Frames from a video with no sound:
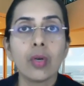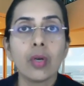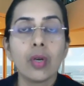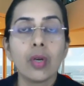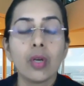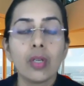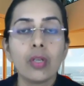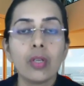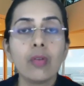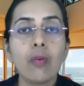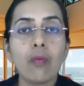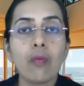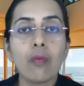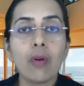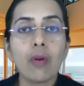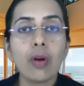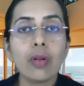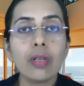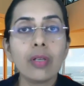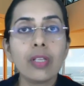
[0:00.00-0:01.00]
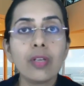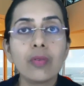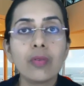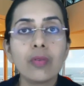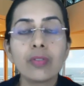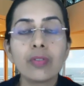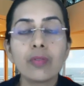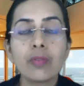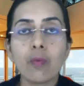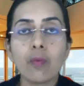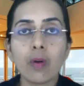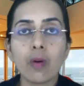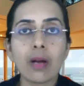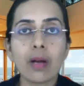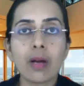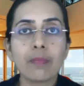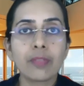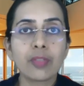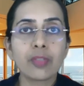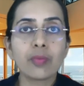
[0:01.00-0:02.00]
you know, wall used to walk
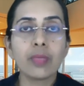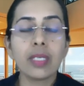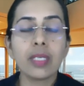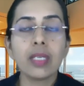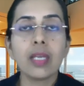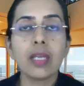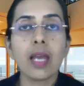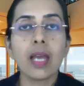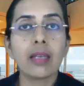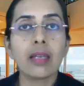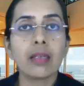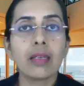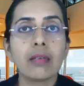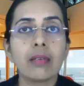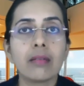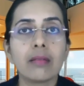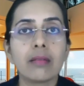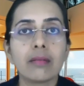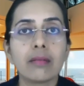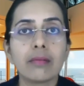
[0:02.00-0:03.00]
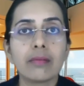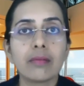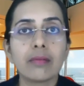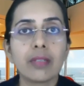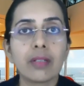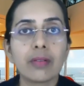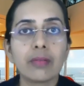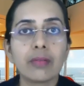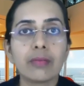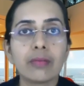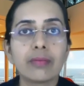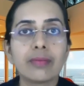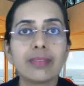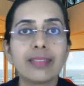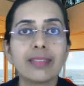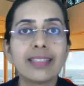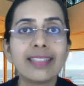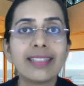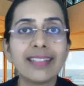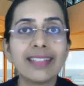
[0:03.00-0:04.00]
up to me and, you know,
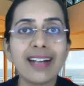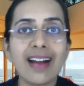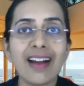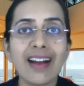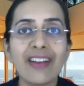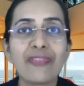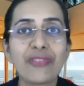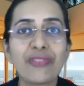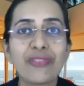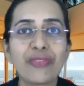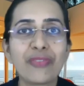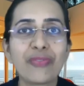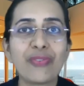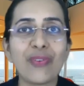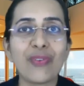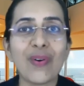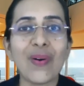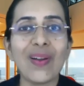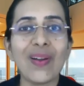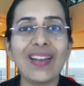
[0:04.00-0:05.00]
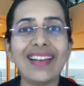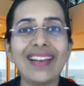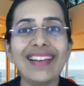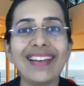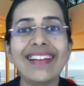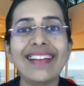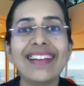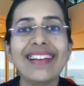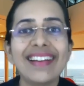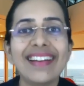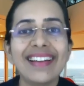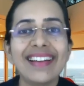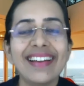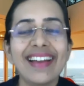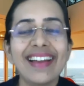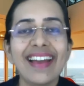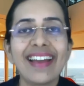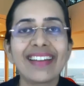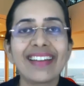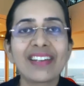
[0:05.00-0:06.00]
I would fall
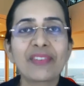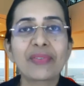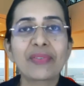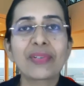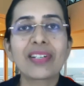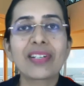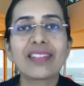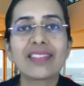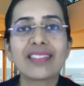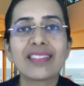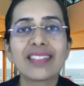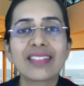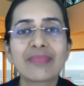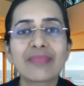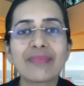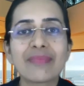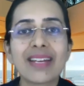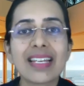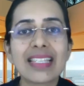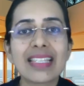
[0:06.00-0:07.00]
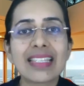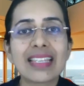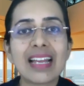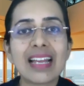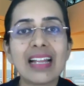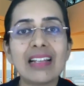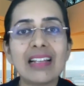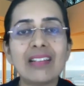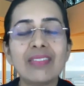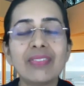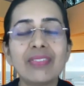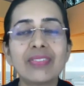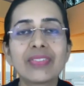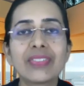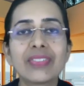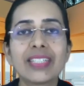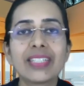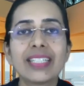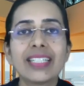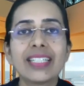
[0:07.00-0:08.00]
and I would hurt myself.
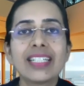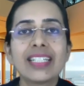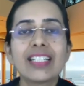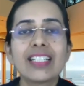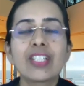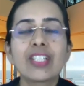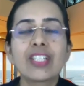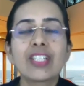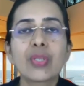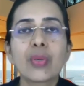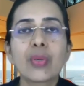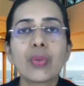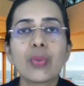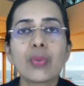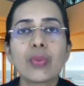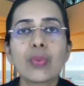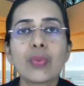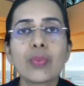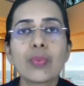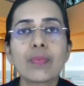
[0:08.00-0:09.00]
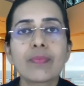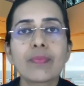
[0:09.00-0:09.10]
So